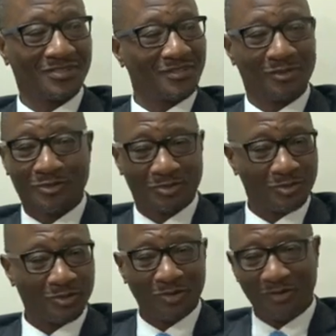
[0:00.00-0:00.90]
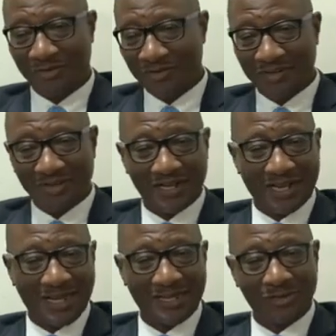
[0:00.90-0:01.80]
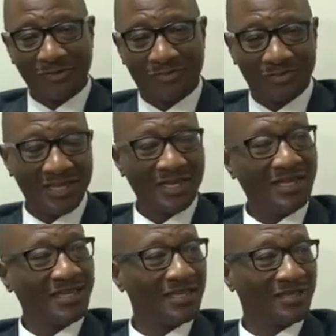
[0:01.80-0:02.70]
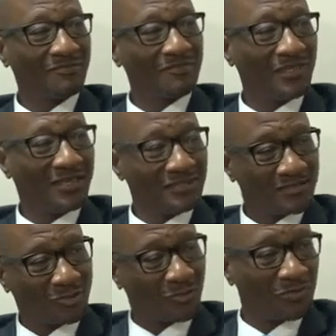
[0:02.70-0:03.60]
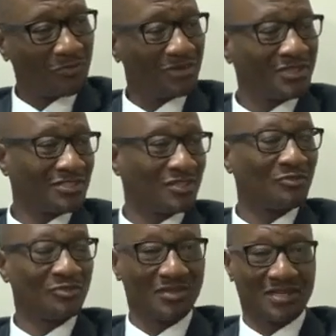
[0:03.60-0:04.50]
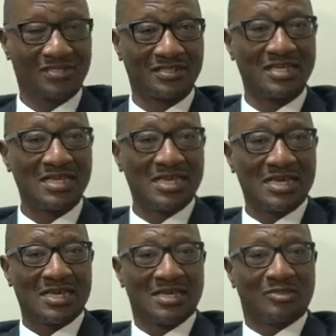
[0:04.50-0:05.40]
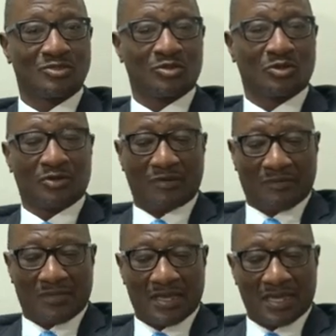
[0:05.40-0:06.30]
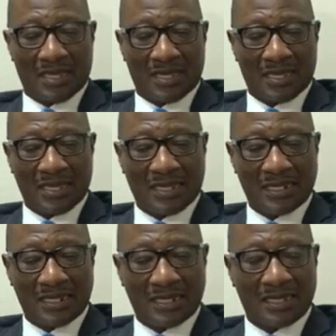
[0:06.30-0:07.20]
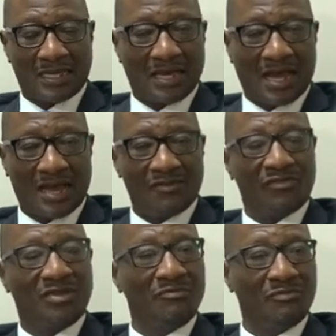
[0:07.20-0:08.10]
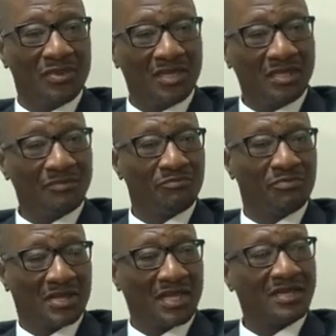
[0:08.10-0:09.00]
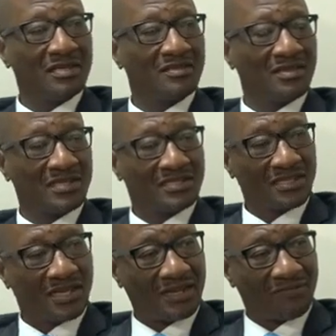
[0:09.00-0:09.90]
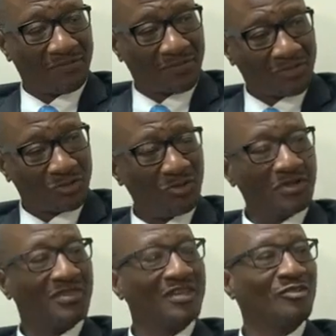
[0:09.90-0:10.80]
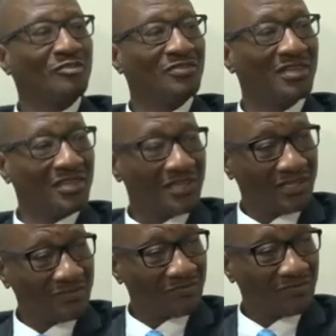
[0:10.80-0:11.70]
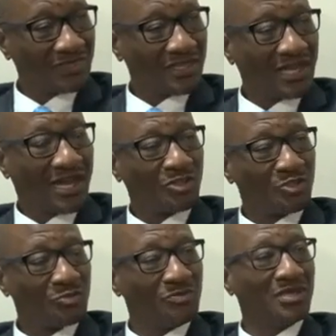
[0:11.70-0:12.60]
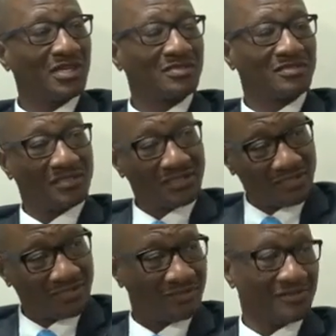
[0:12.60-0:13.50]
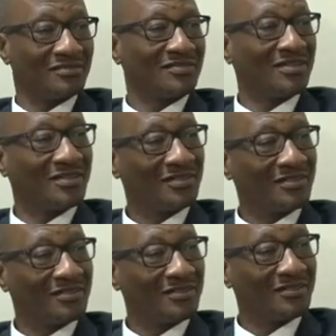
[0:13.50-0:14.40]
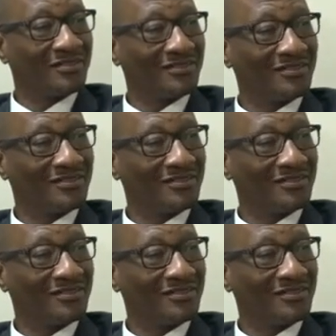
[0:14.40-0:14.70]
there was no kind of any hint or preparation for that. So, and having been planned that toward the end of the year, I should be exiting the